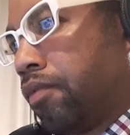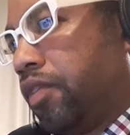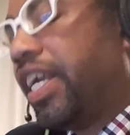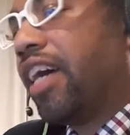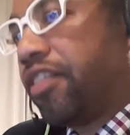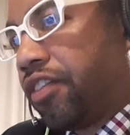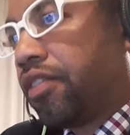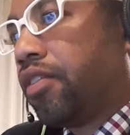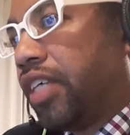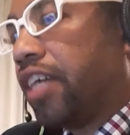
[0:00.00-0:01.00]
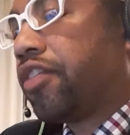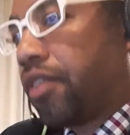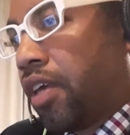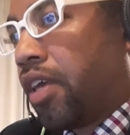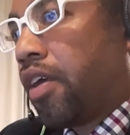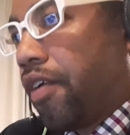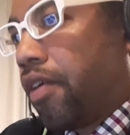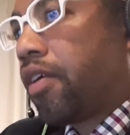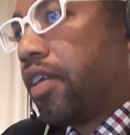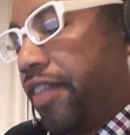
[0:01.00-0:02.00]
Yes, yes.
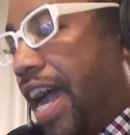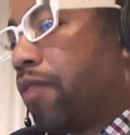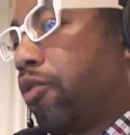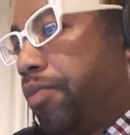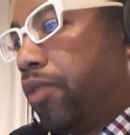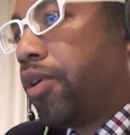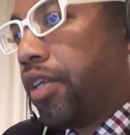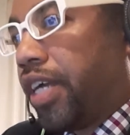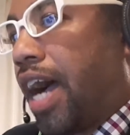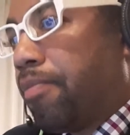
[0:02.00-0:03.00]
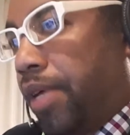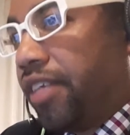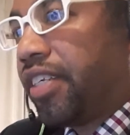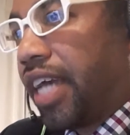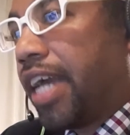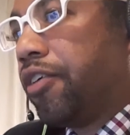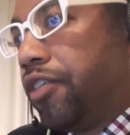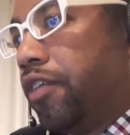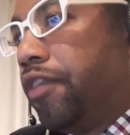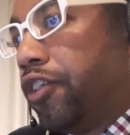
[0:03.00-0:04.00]
That will be one of the basic
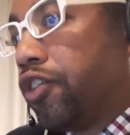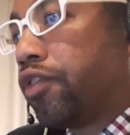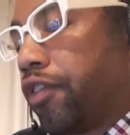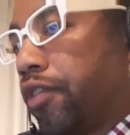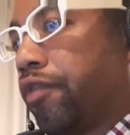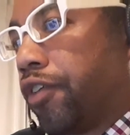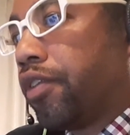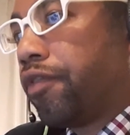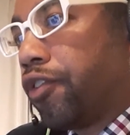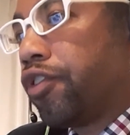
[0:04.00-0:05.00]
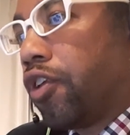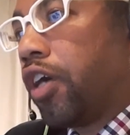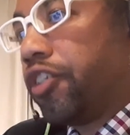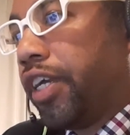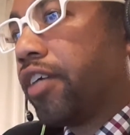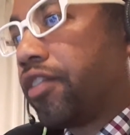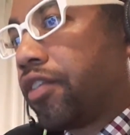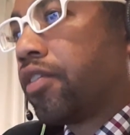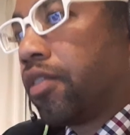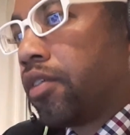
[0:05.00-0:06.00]
IoT features for the first launch, yes.
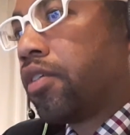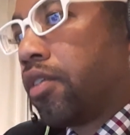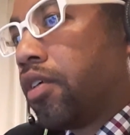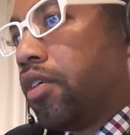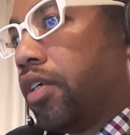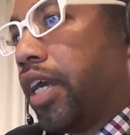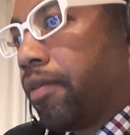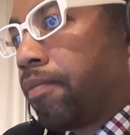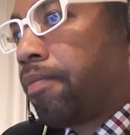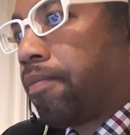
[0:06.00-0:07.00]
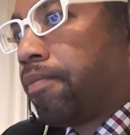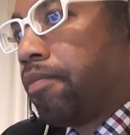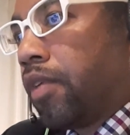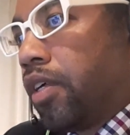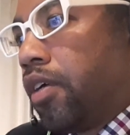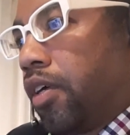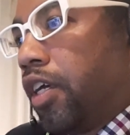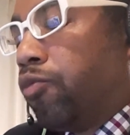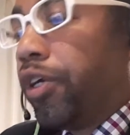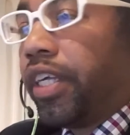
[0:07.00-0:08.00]
Yeah.
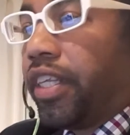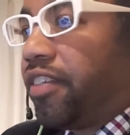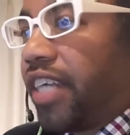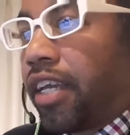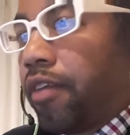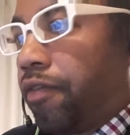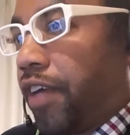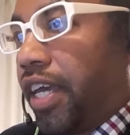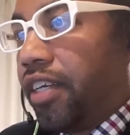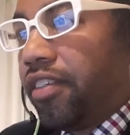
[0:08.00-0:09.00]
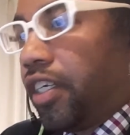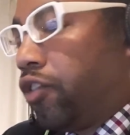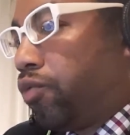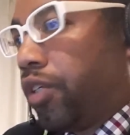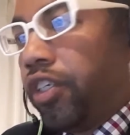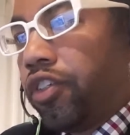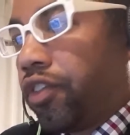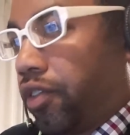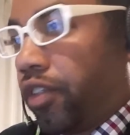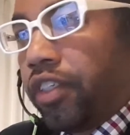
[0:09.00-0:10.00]
Really, the second phase is really
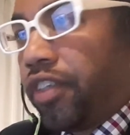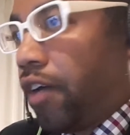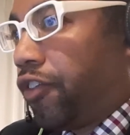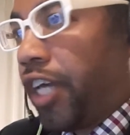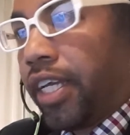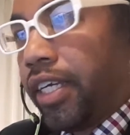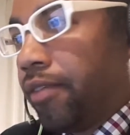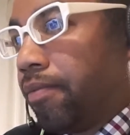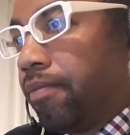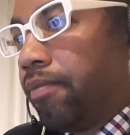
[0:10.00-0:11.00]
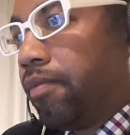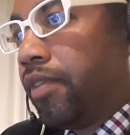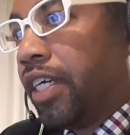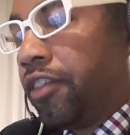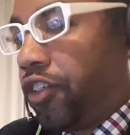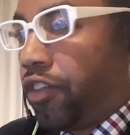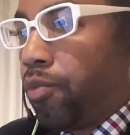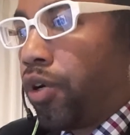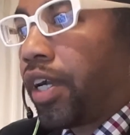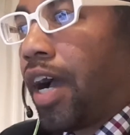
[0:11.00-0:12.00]
just the self check-in. It's just
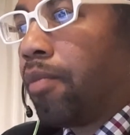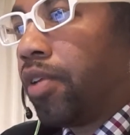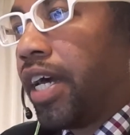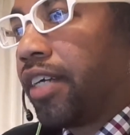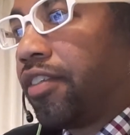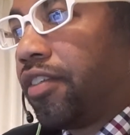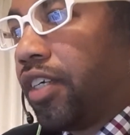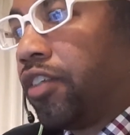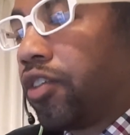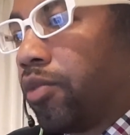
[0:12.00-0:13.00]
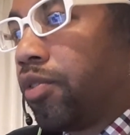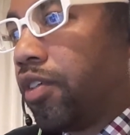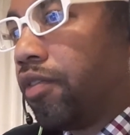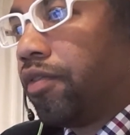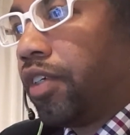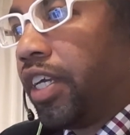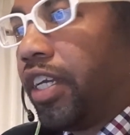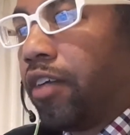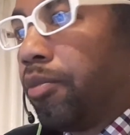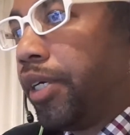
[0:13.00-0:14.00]
more complex in terms of getting
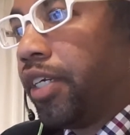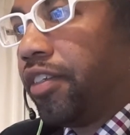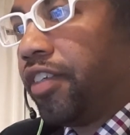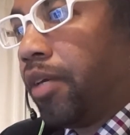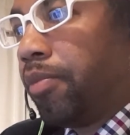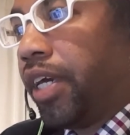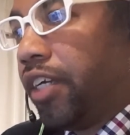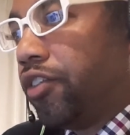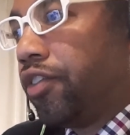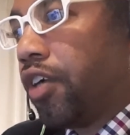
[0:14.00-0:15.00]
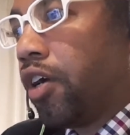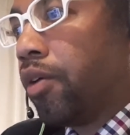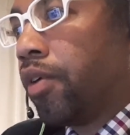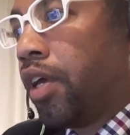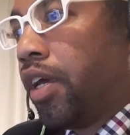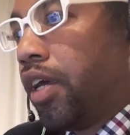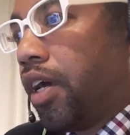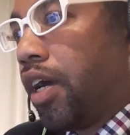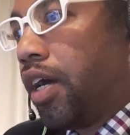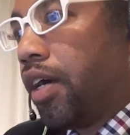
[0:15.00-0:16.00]
everybody on the same page. So
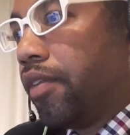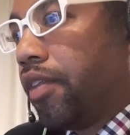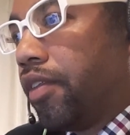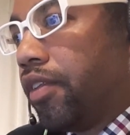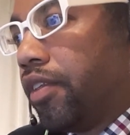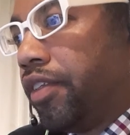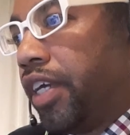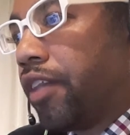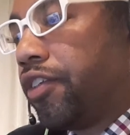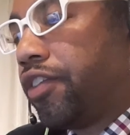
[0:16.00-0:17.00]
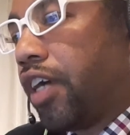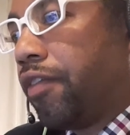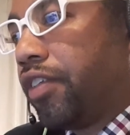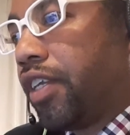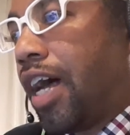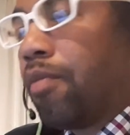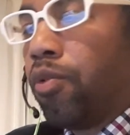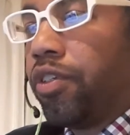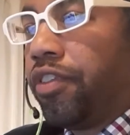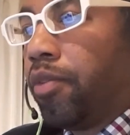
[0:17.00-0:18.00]
the other stuff is a lot
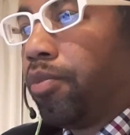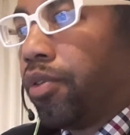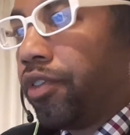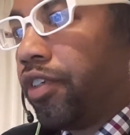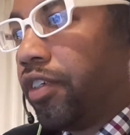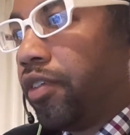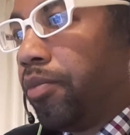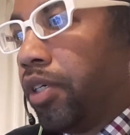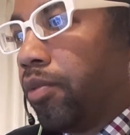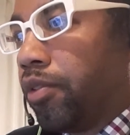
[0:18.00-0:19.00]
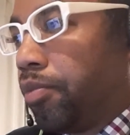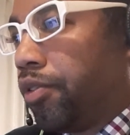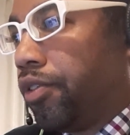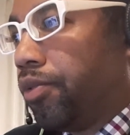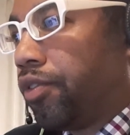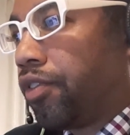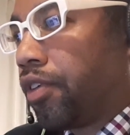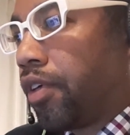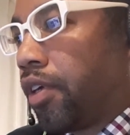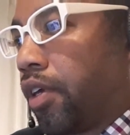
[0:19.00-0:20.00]
more simple to be able to produce.
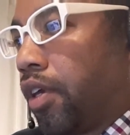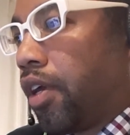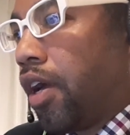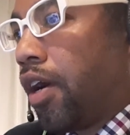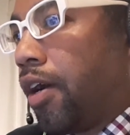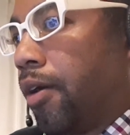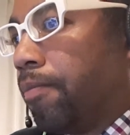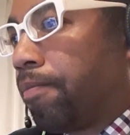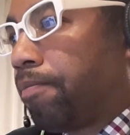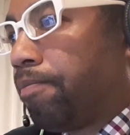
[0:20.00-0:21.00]
Um,